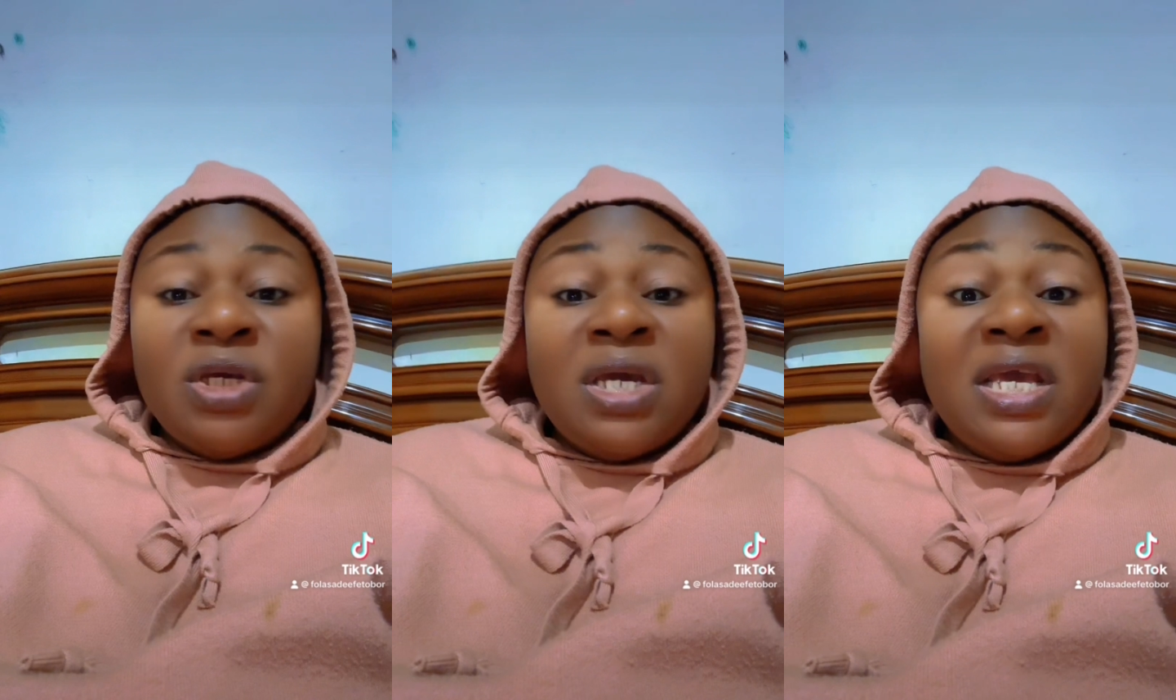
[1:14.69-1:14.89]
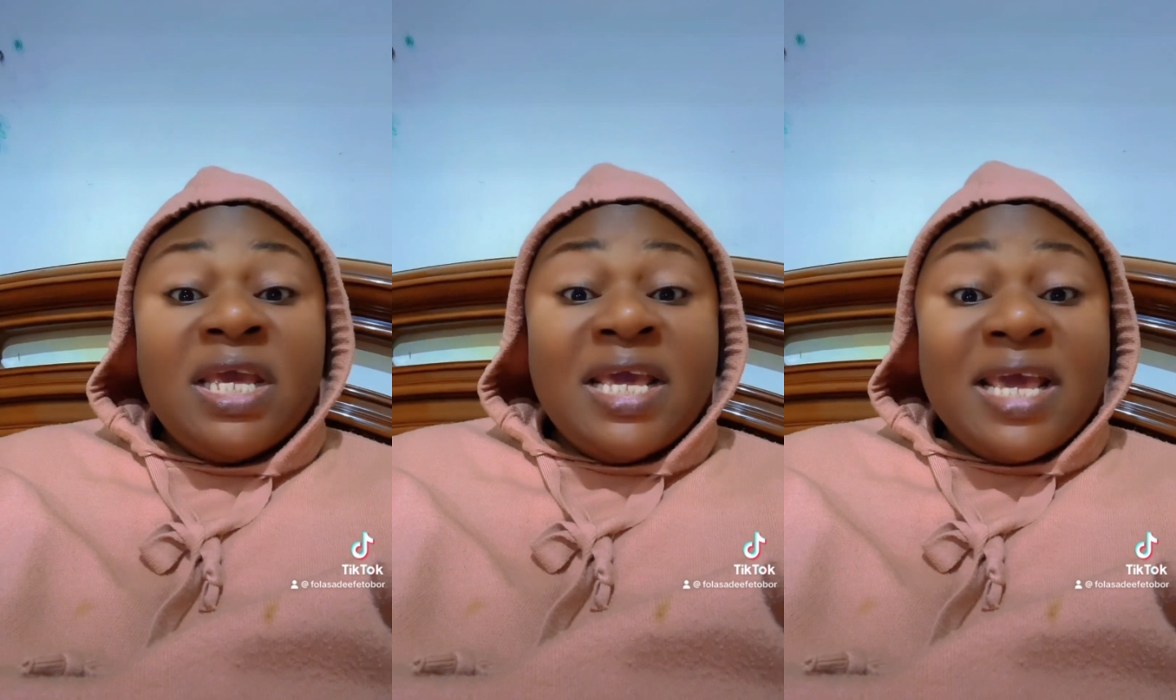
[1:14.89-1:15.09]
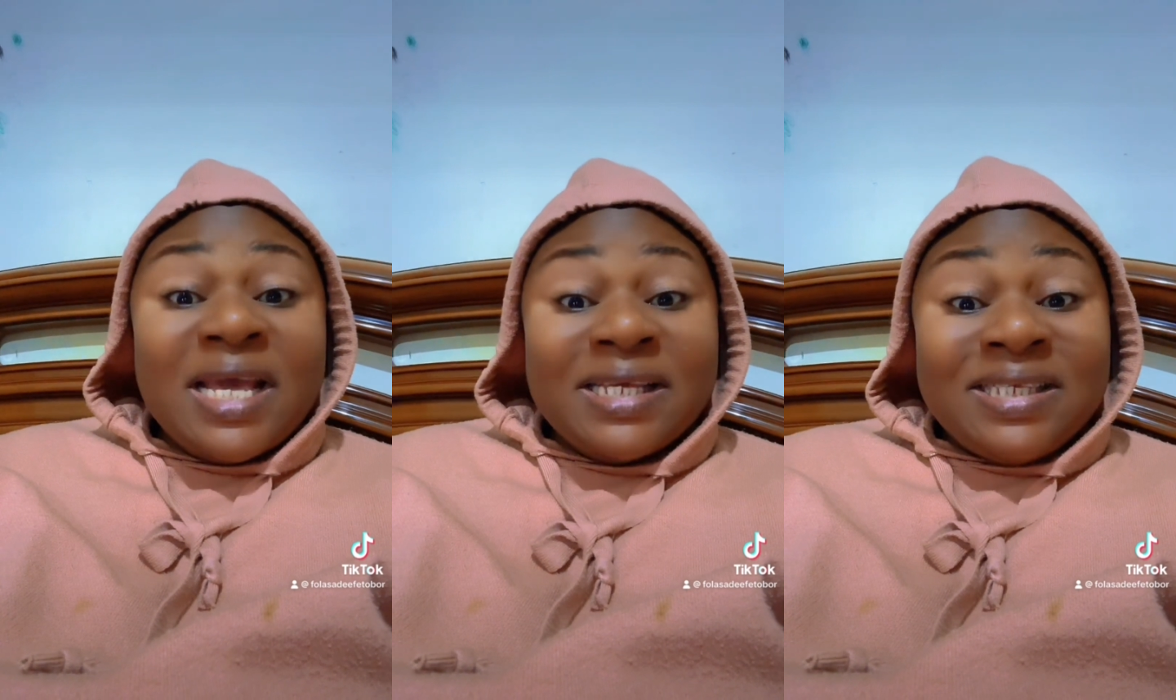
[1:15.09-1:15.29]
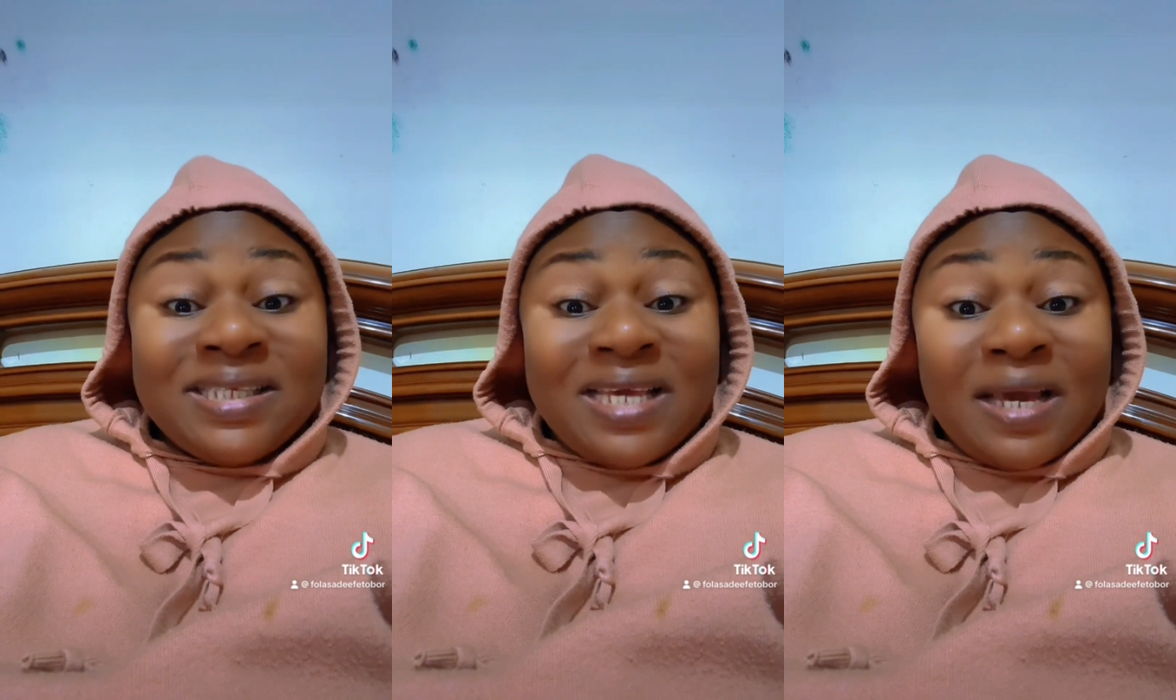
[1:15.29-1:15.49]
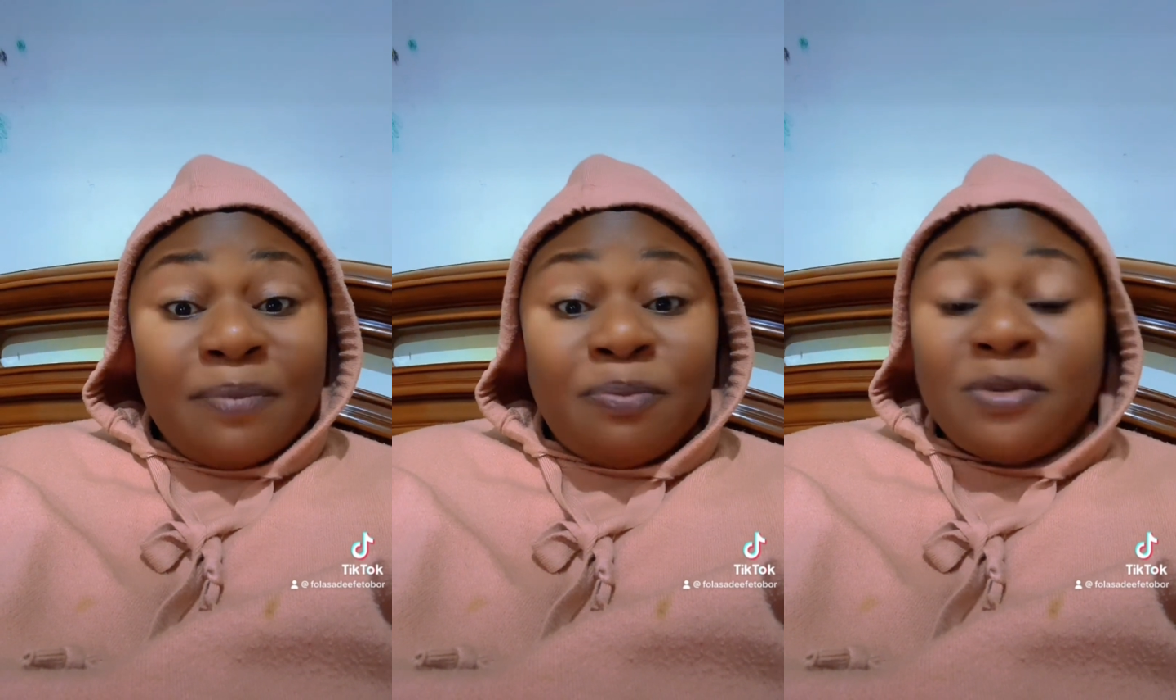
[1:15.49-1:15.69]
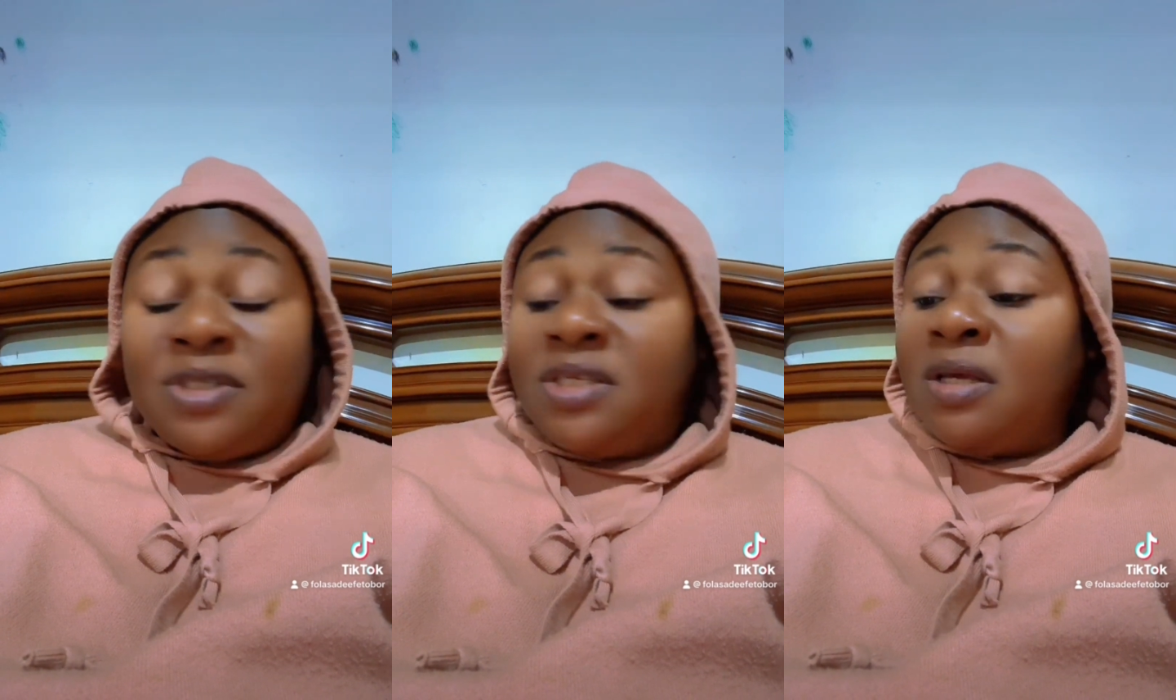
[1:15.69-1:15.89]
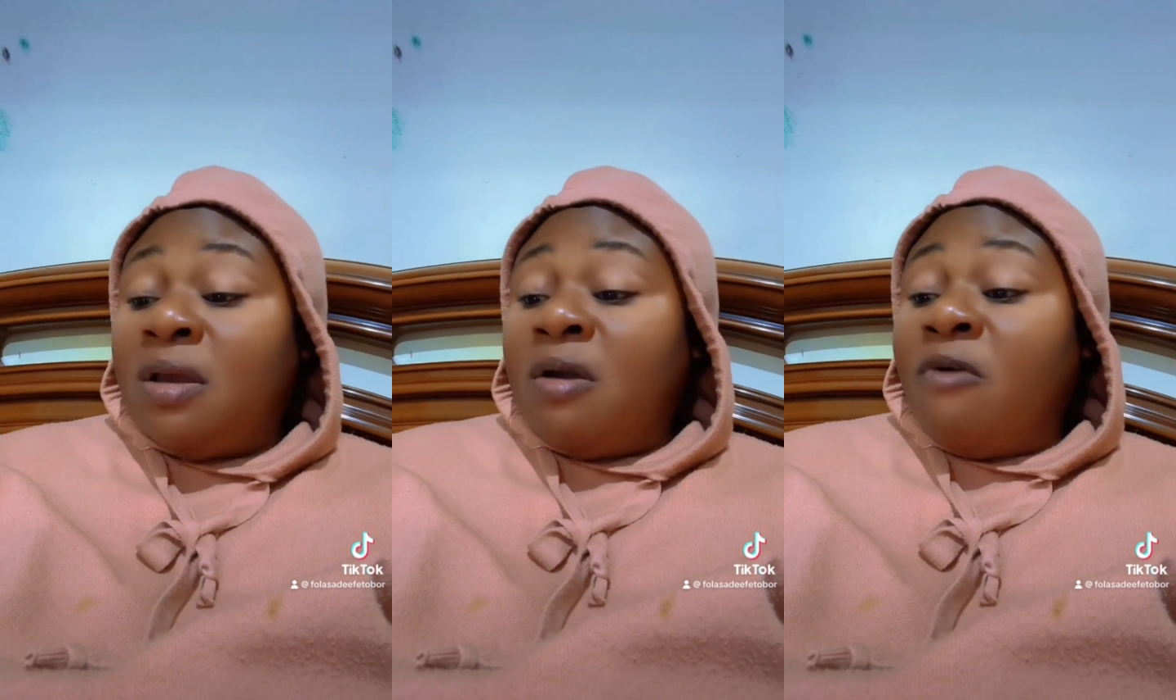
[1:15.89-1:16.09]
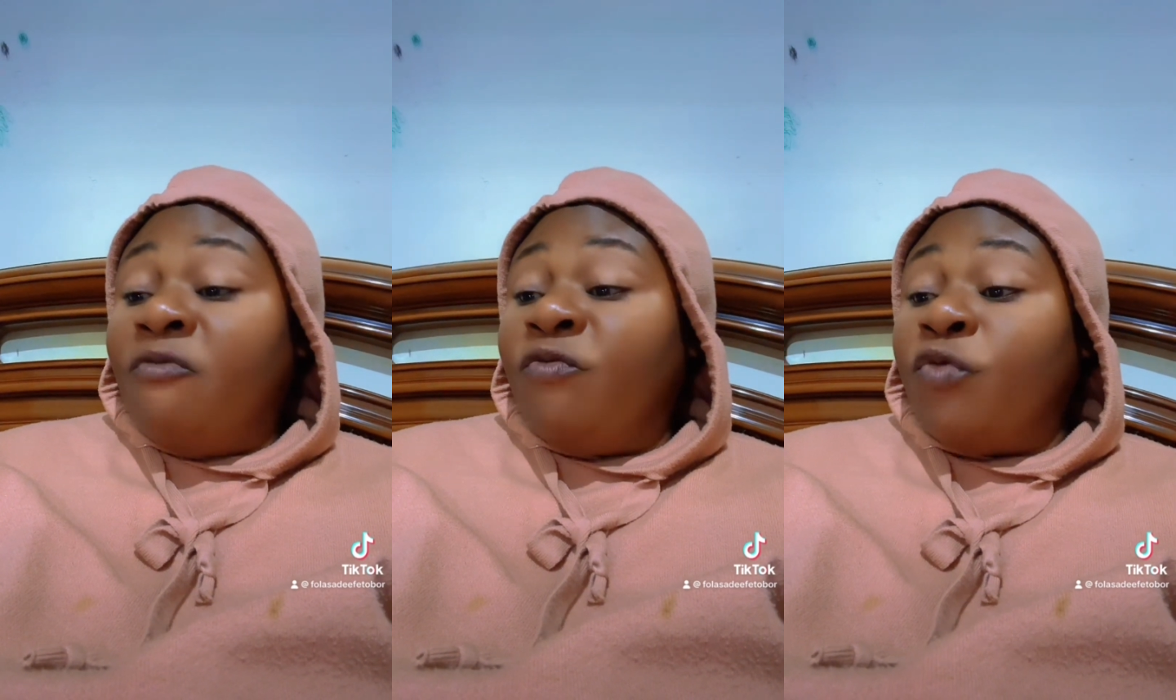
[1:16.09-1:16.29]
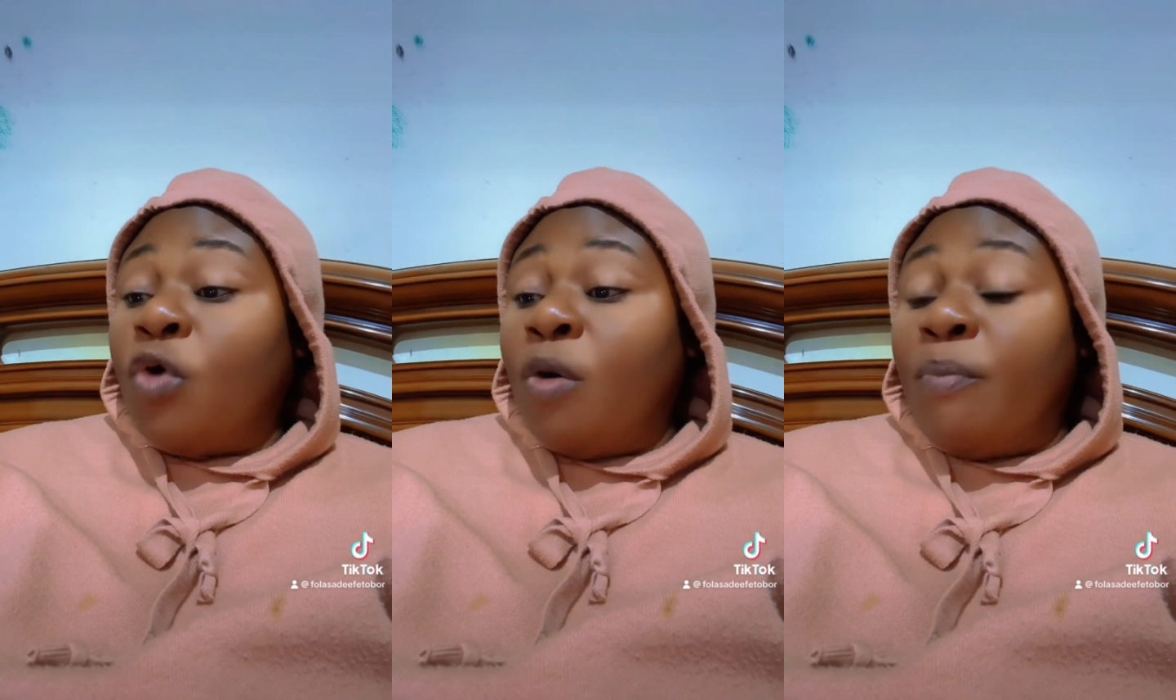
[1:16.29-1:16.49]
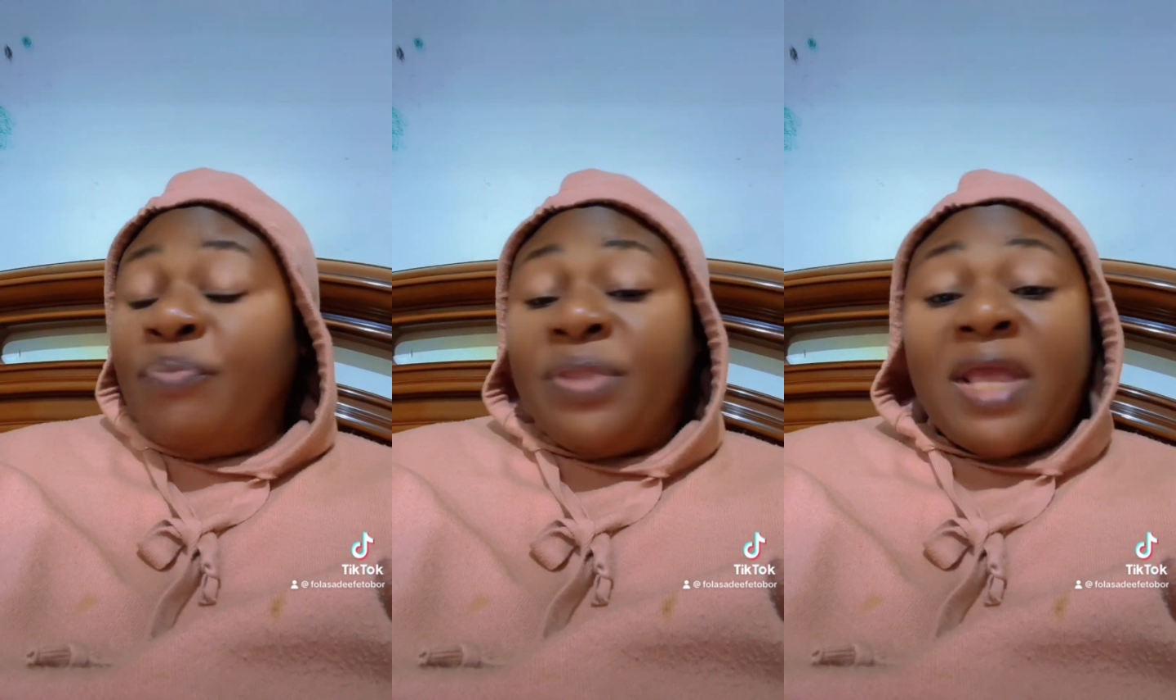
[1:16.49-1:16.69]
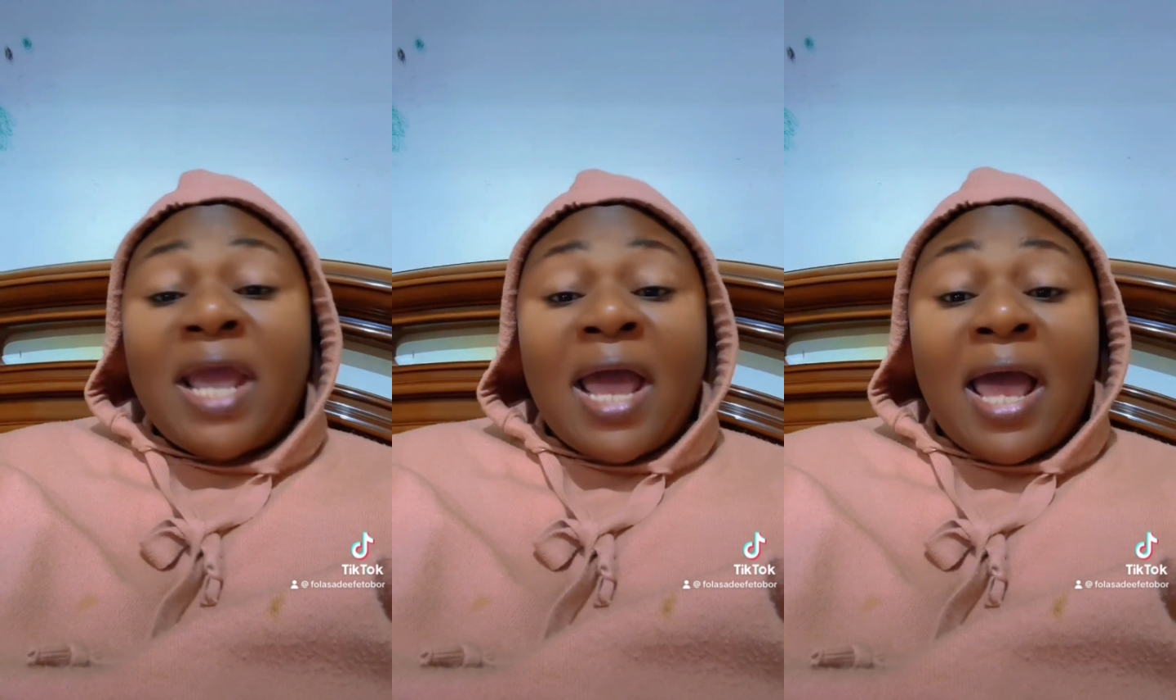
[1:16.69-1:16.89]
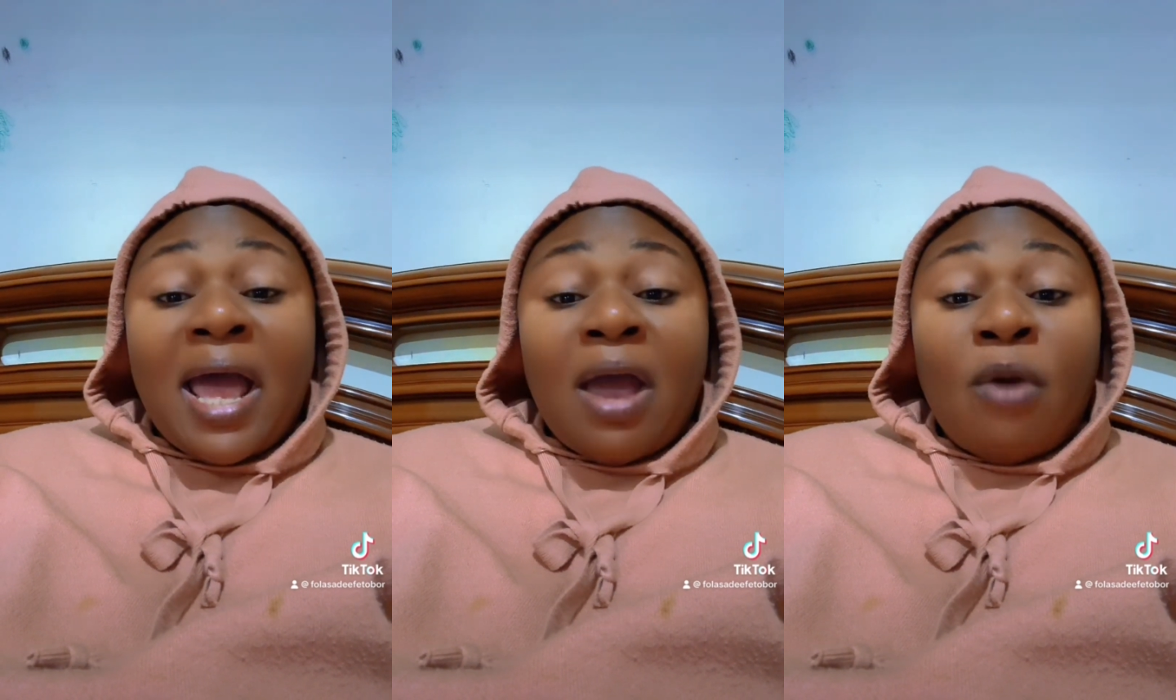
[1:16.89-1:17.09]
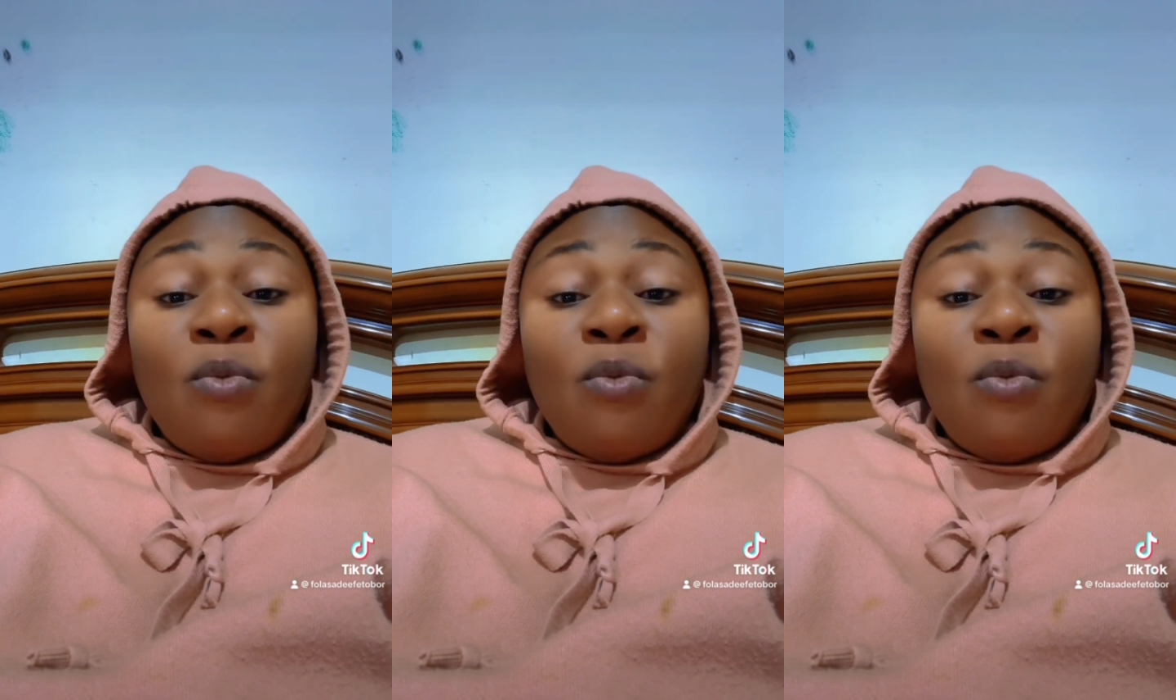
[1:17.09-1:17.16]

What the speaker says: He escaped from there,